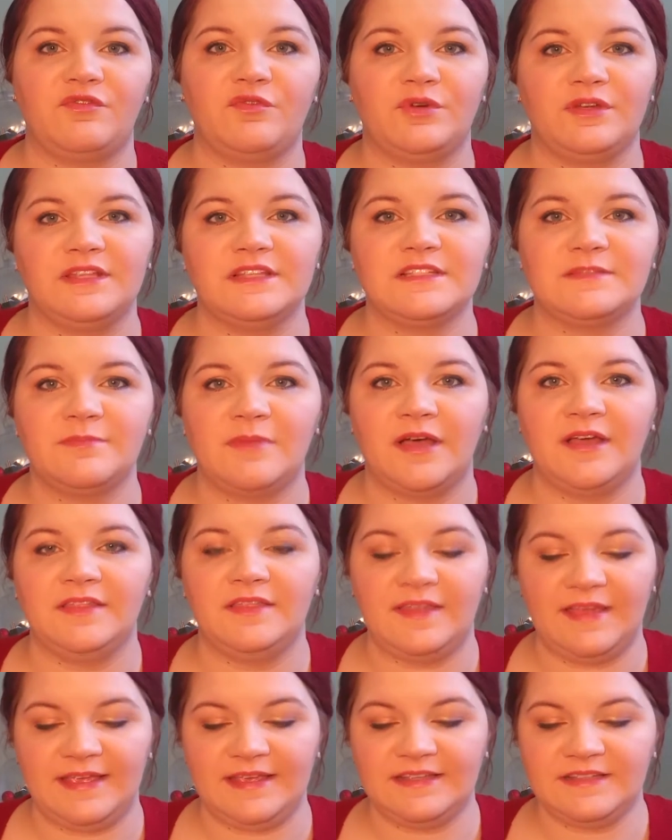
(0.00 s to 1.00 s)
for this
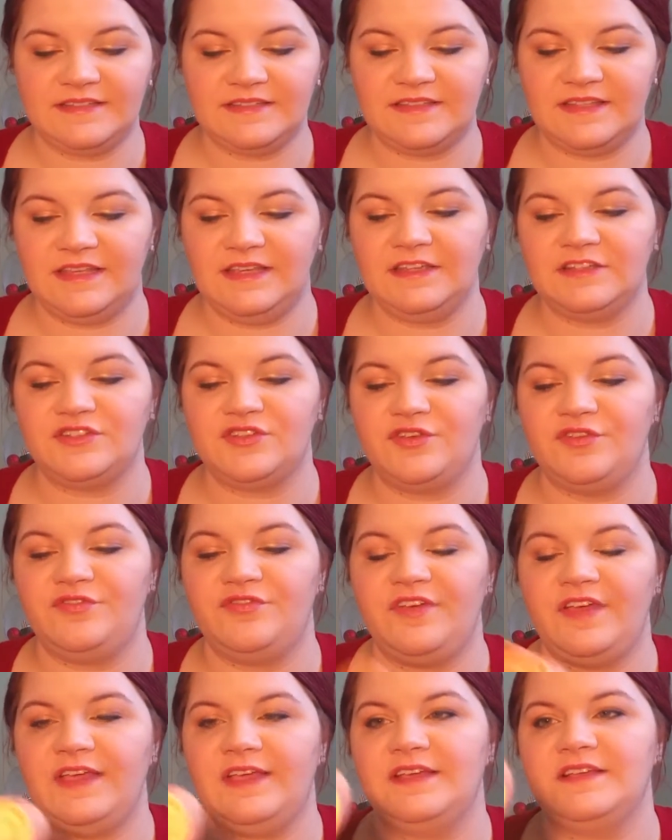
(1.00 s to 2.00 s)
month is the Too
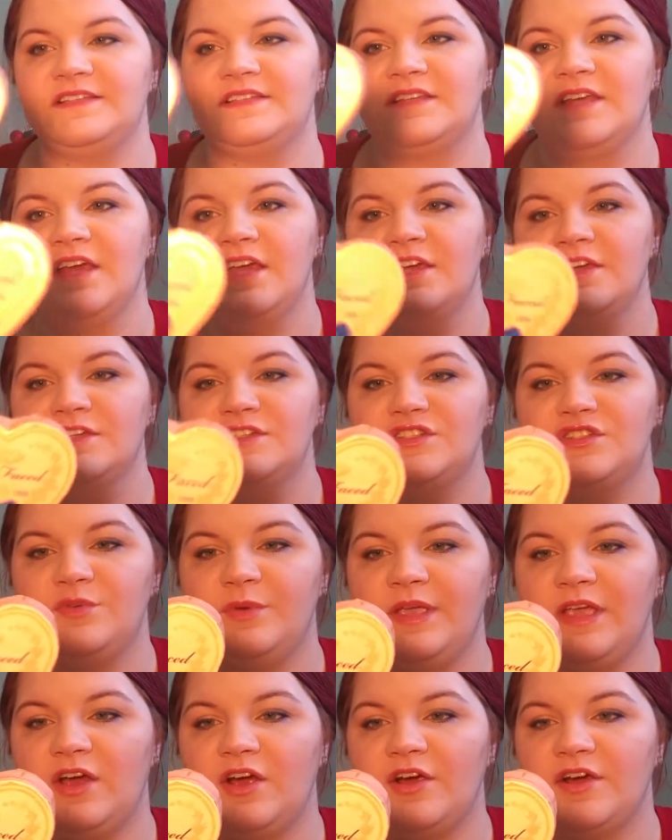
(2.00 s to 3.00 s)
Faced
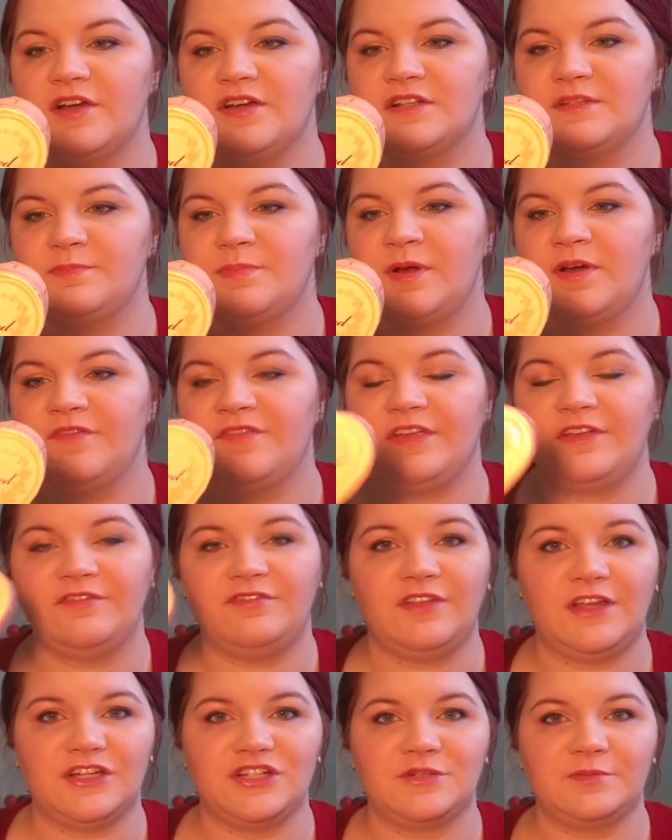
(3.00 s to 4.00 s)
Sweethearts Perfect
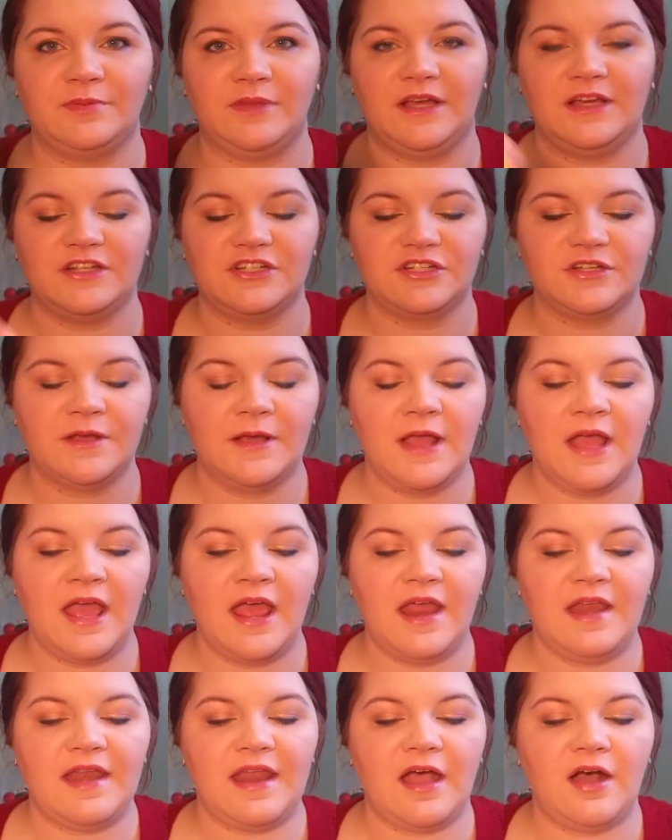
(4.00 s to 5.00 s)
Flush Blush.
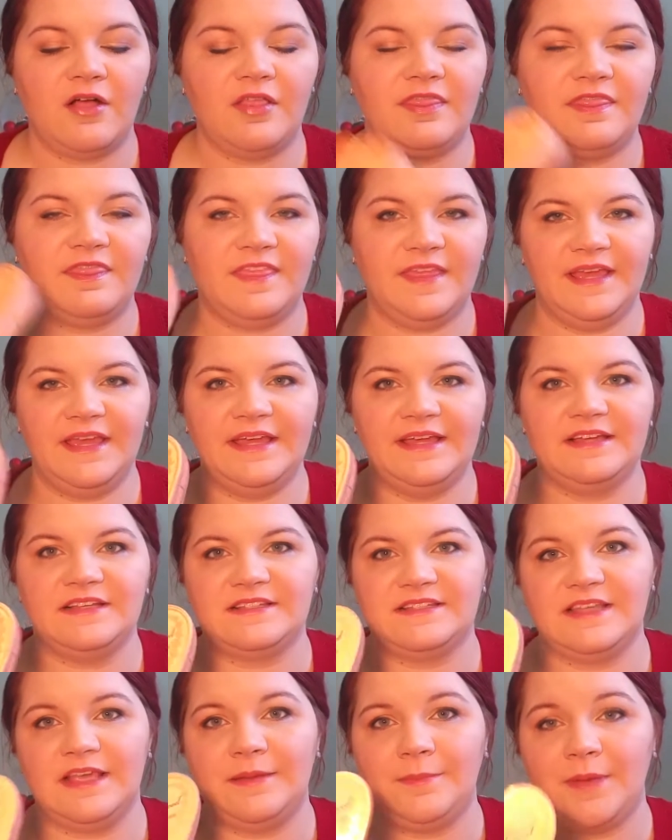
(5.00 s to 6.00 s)
Now
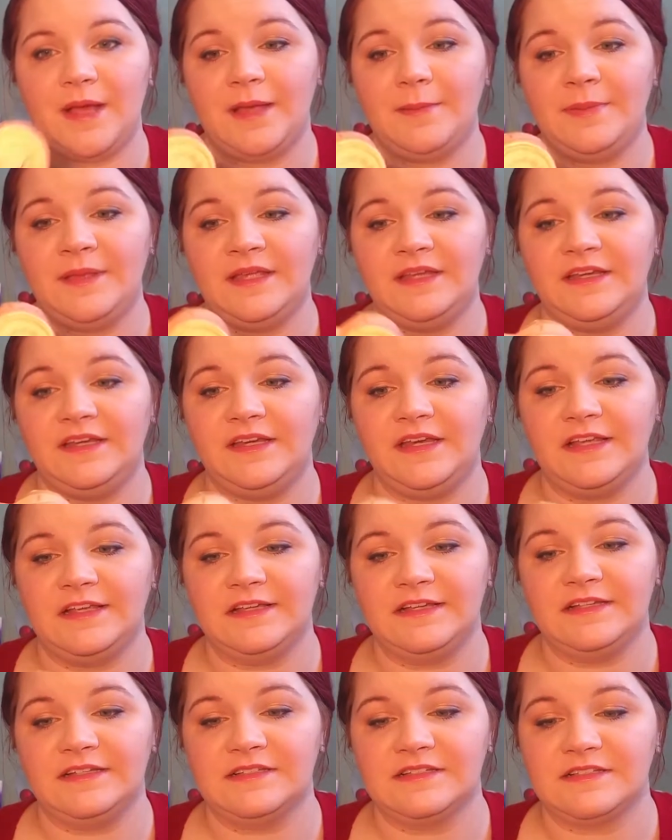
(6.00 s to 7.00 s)
this, in my opinion,
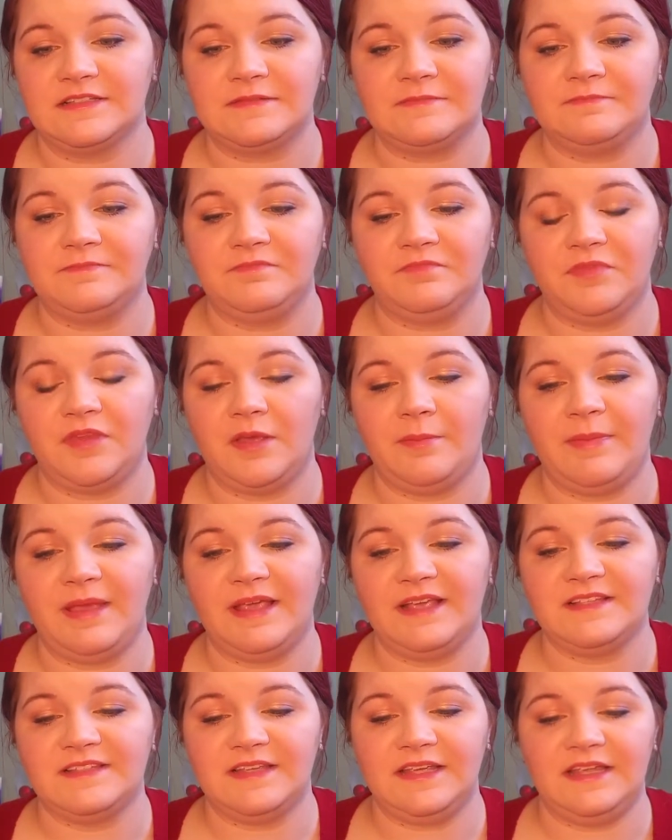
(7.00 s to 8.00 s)
is
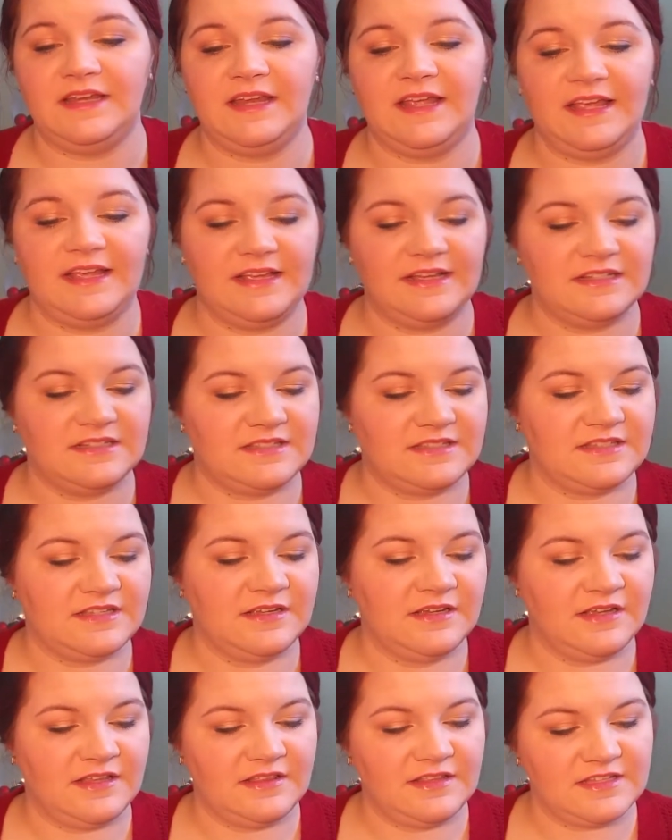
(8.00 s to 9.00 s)
amazing.
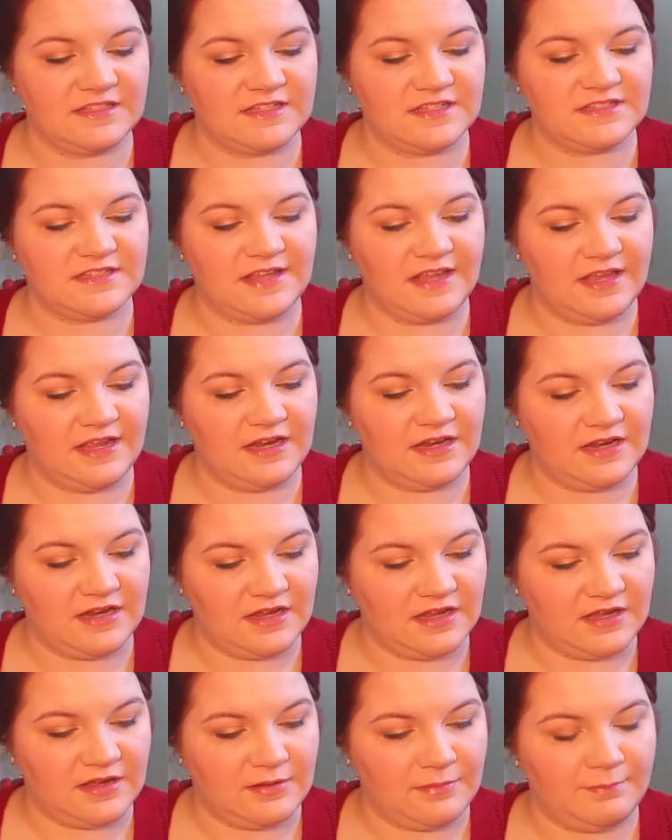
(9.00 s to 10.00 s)
This is in
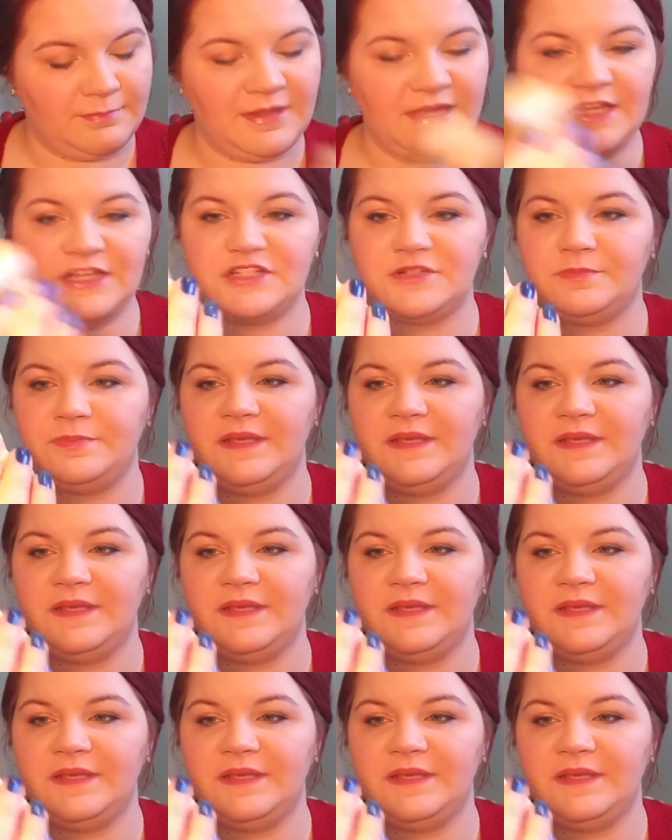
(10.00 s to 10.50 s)
Peach